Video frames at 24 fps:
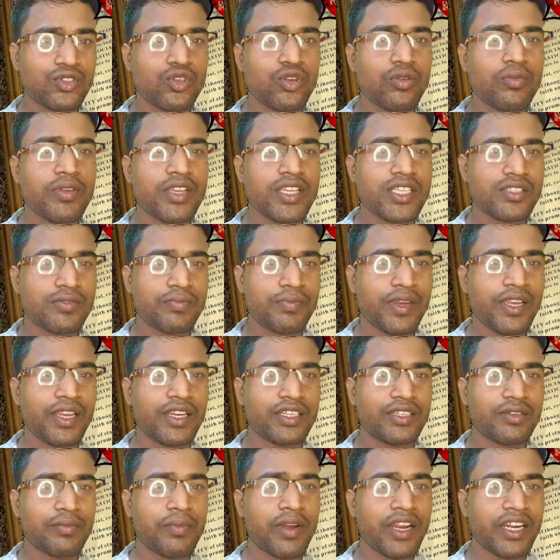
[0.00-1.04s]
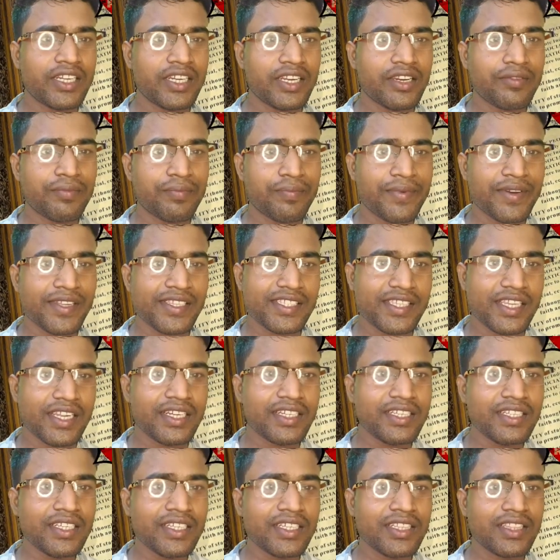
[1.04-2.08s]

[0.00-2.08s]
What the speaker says: to be split, but at present,